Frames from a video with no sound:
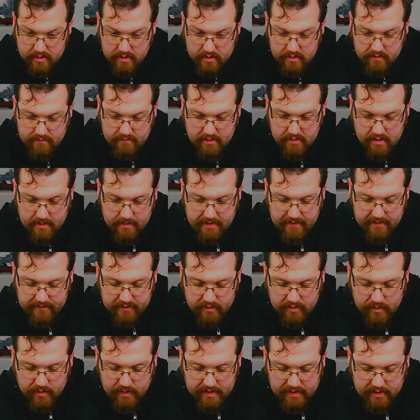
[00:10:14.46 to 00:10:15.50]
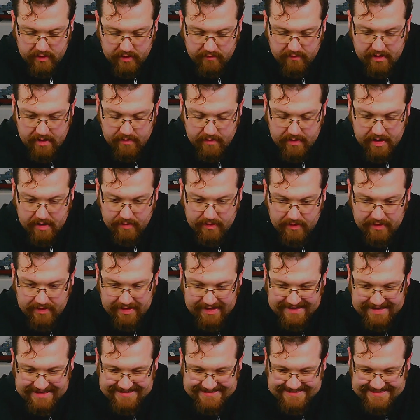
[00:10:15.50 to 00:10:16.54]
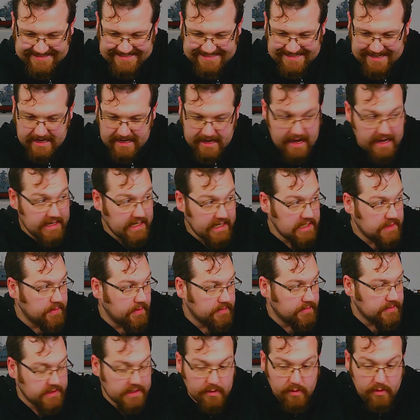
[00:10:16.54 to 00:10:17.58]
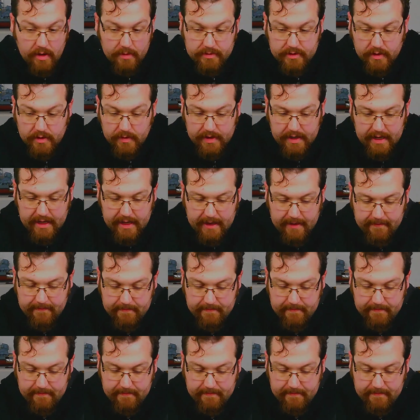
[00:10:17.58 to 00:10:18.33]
Right, I'm going to have to swing this around now because I need to be able to see what I'm doing here.